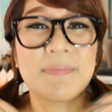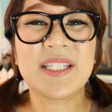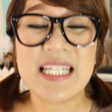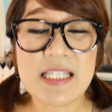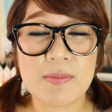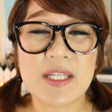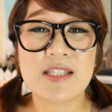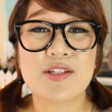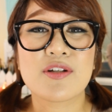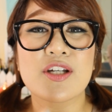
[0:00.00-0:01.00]
Please
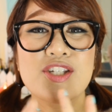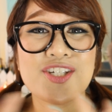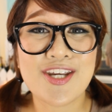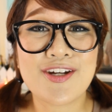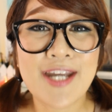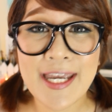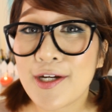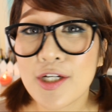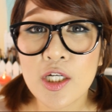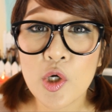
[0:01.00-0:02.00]
do not share
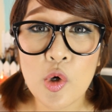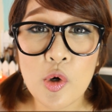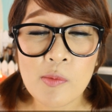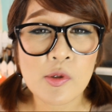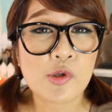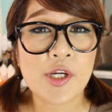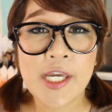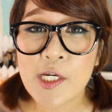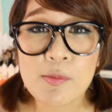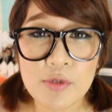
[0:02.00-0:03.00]
hair comb or
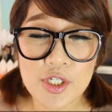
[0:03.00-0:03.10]
hair